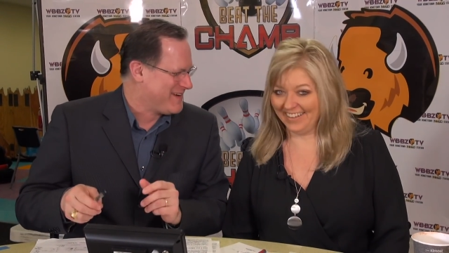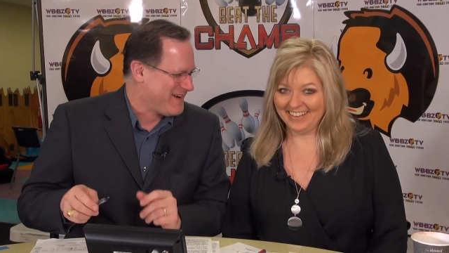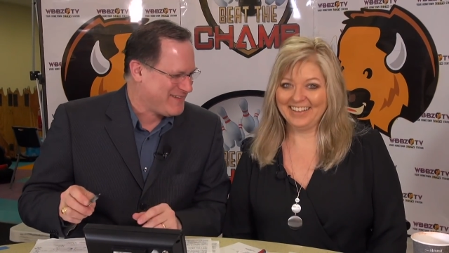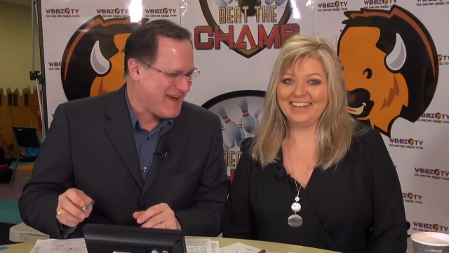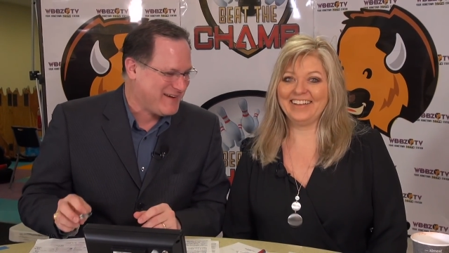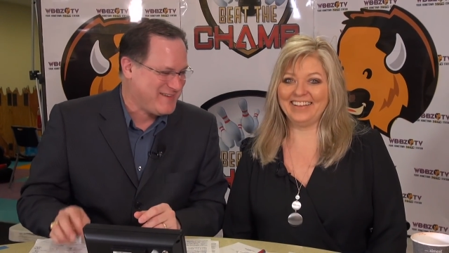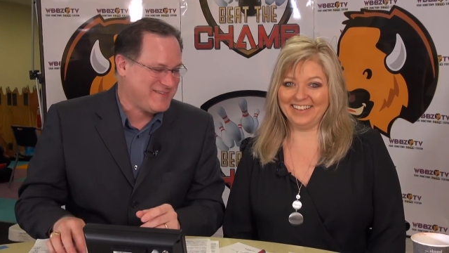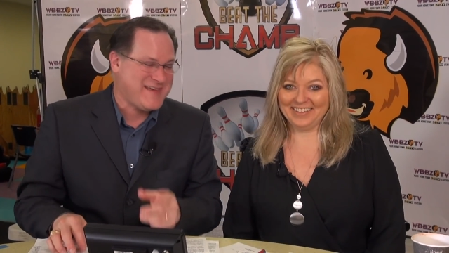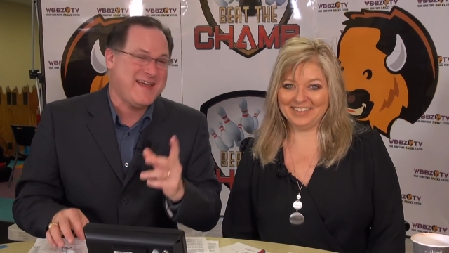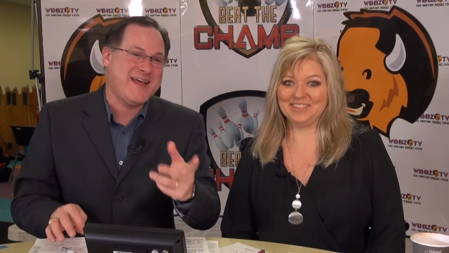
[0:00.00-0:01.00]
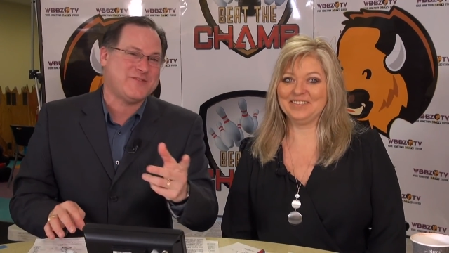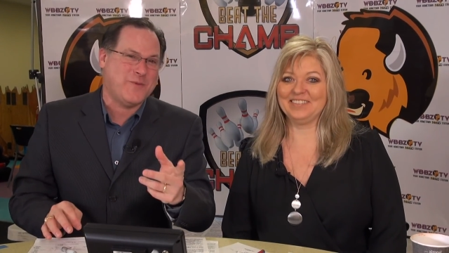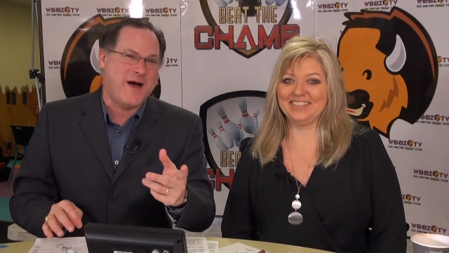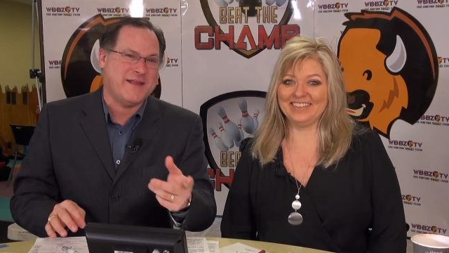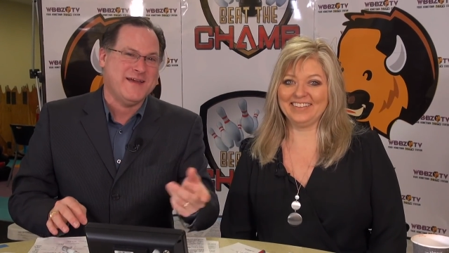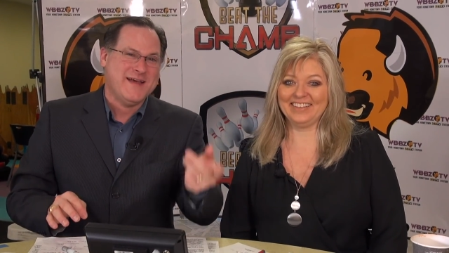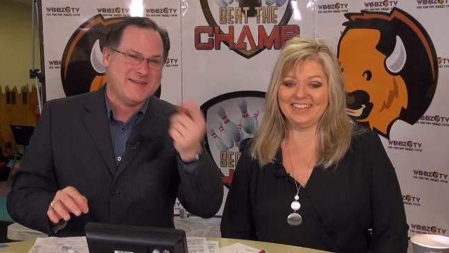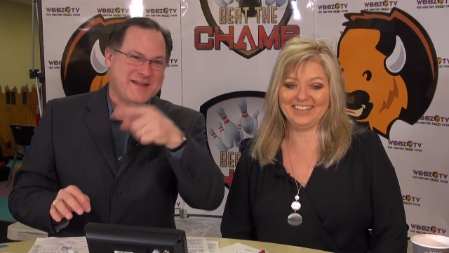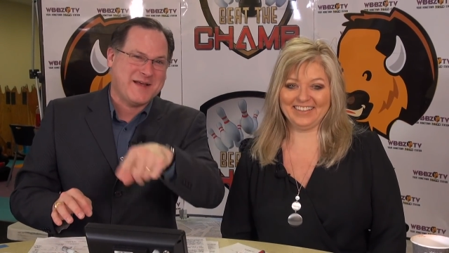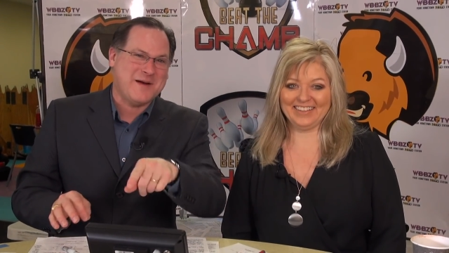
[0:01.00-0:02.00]
Speaker 1: Chuck Jagodzinski. And guess what?
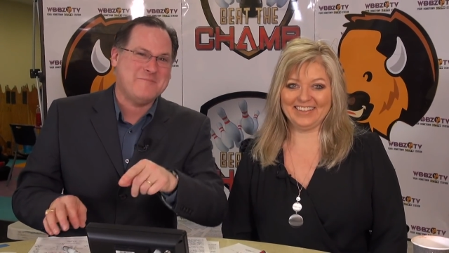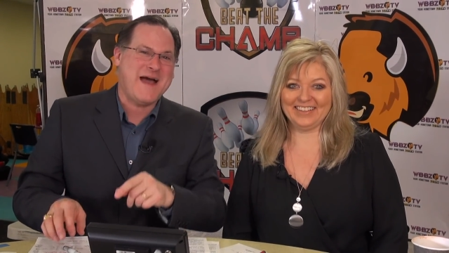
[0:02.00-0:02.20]
going to come